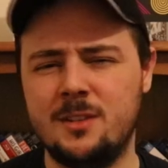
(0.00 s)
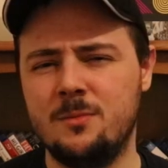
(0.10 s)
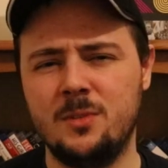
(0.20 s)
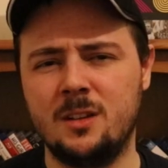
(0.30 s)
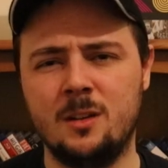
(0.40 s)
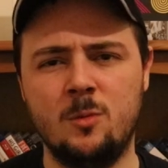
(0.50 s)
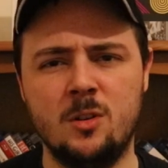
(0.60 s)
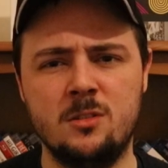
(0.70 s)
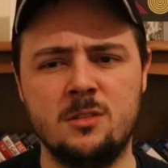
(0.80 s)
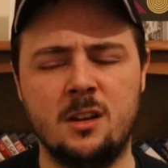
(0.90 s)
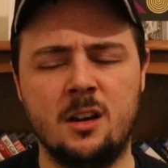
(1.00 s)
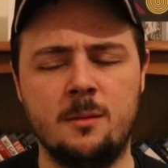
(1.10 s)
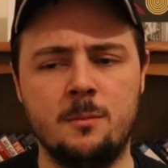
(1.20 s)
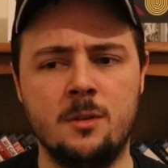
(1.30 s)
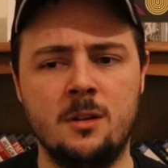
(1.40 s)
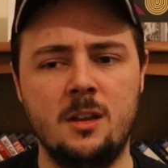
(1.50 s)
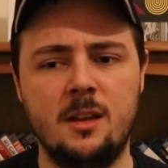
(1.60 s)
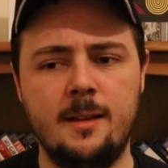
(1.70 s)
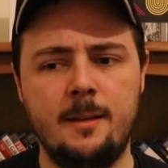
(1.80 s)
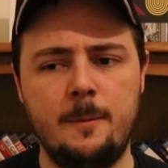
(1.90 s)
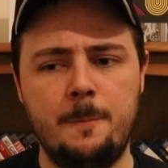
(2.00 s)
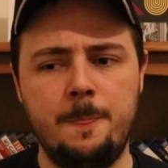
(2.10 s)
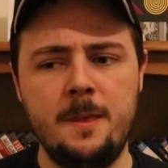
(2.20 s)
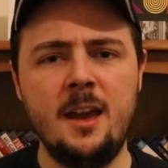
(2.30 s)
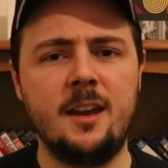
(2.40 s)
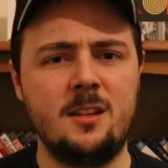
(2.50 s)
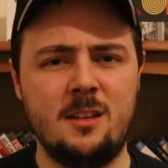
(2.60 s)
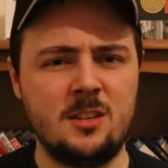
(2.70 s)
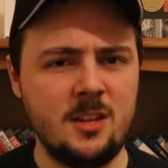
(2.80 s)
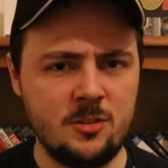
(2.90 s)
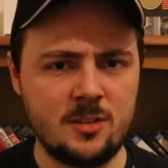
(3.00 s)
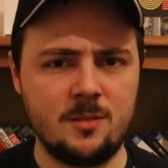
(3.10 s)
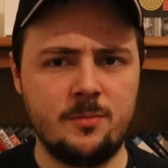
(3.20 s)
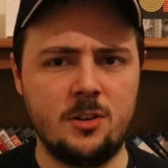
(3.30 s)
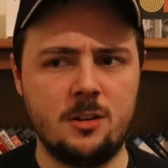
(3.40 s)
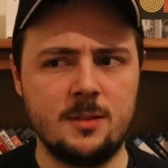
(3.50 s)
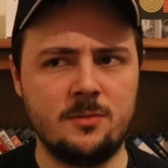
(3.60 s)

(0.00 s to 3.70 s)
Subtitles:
I didn't think I would, but yeah, it's an interesting film.